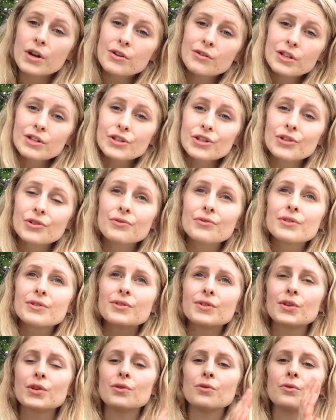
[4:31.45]
or you can
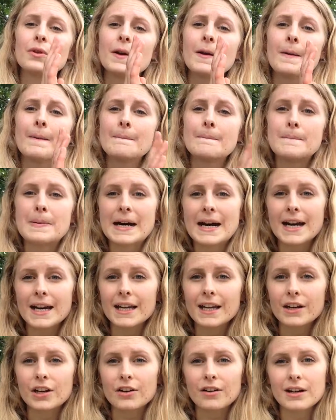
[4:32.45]
choose to
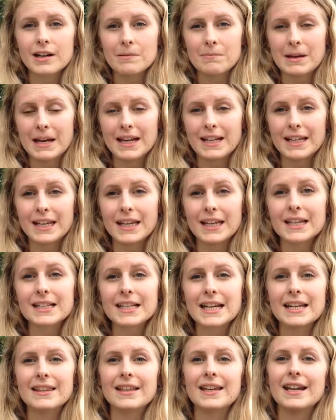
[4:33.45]
buy an already made
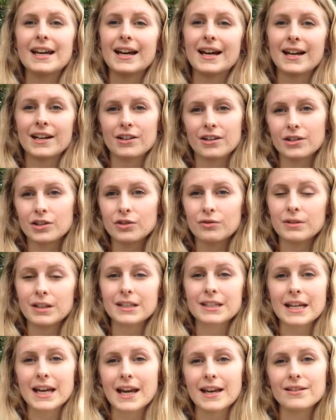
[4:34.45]
kit and then add
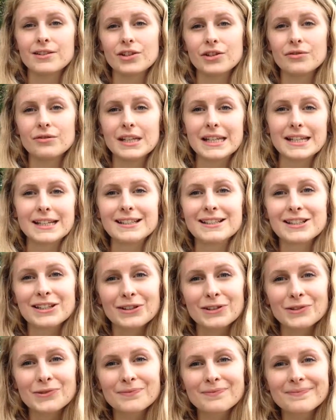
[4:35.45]
on to it as you
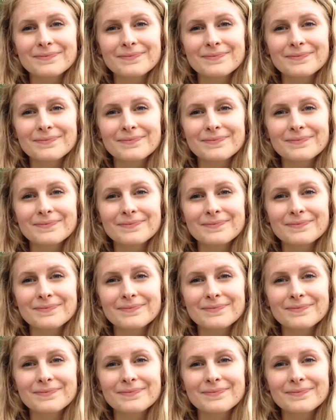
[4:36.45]
need